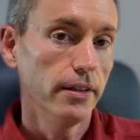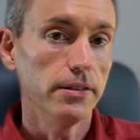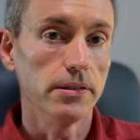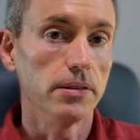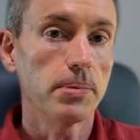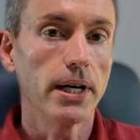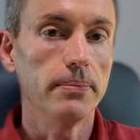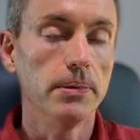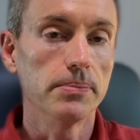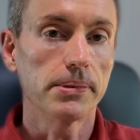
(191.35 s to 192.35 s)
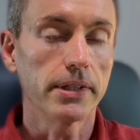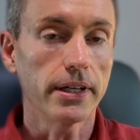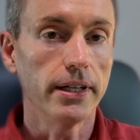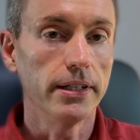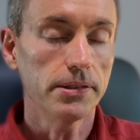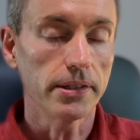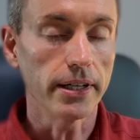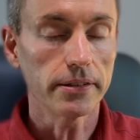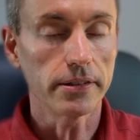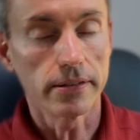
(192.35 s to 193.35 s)
due to problems with the
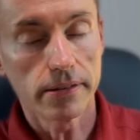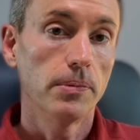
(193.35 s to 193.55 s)
contractor.